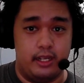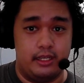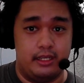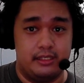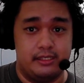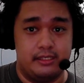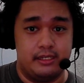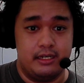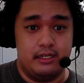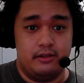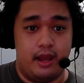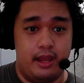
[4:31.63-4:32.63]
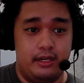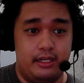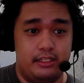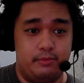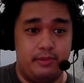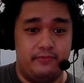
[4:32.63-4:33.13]
I
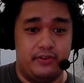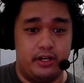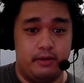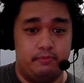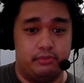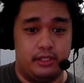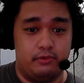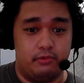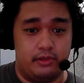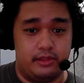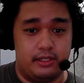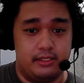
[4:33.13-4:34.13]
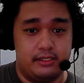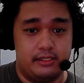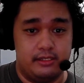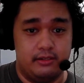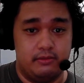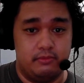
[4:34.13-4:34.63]
need to be very blunt with this.